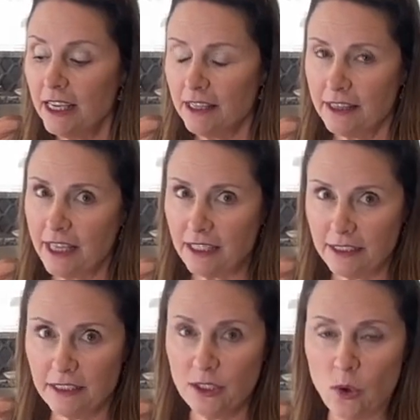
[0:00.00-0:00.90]
That's the
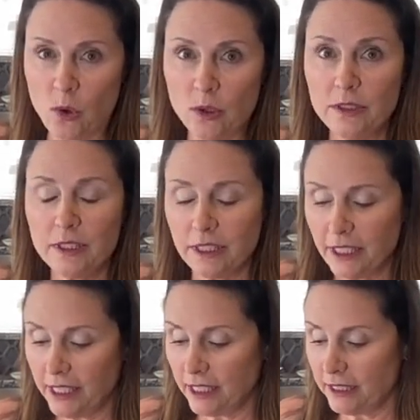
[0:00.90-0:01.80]
goal.
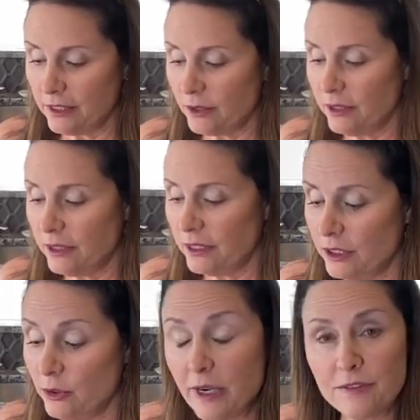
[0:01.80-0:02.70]
And
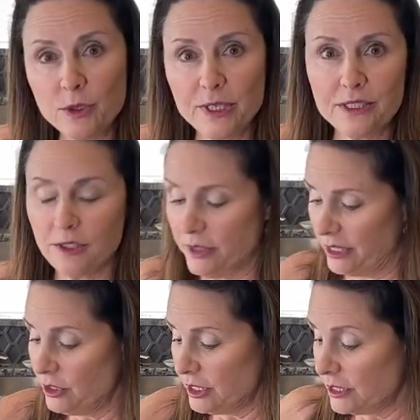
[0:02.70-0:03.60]
you have 2 ways to do that. You
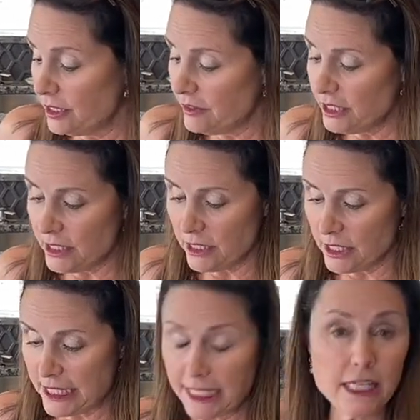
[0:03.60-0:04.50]
can leave it
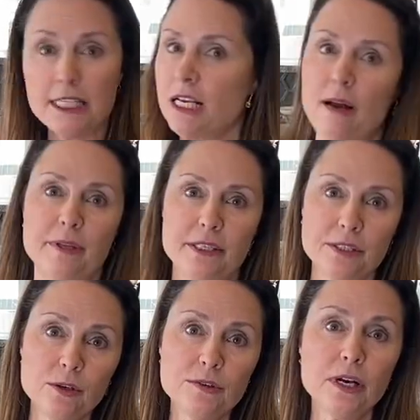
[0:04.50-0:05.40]
sit on top of the
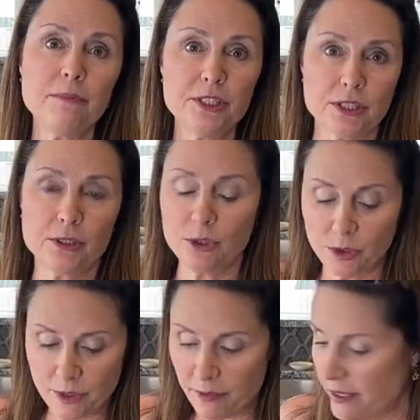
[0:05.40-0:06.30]
stovetop and just go do
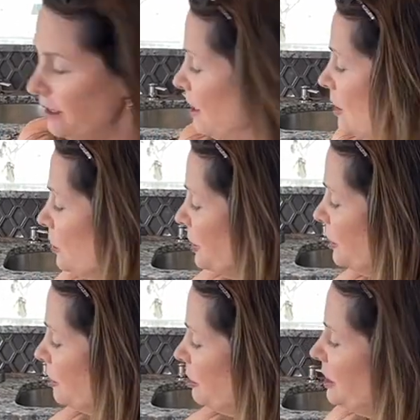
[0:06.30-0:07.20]
something, or you
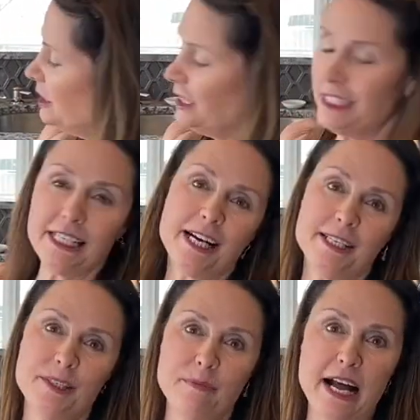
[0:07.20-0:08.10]
can put it in an
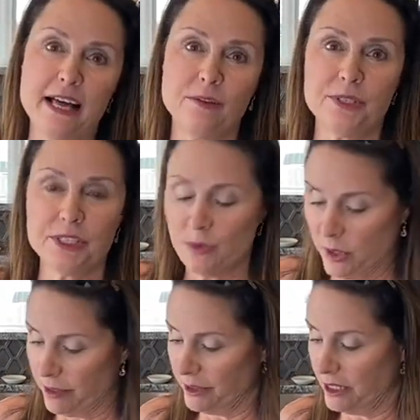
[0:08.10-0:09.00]
ice bath, which is what
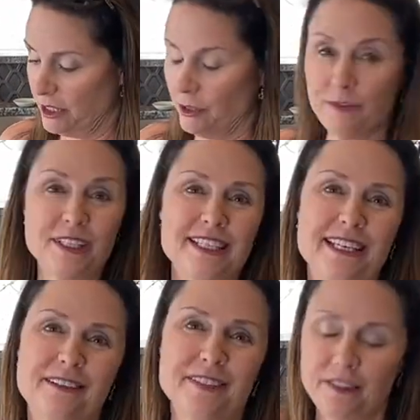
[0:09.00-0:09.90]
I'm going to do for the sake
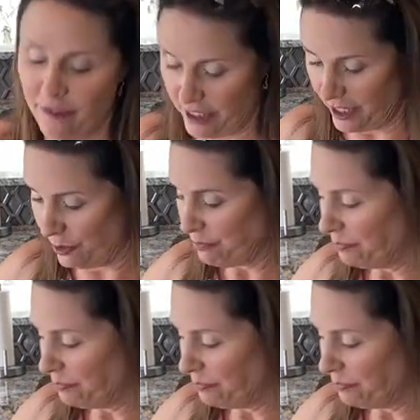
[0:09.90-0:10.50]
of this video.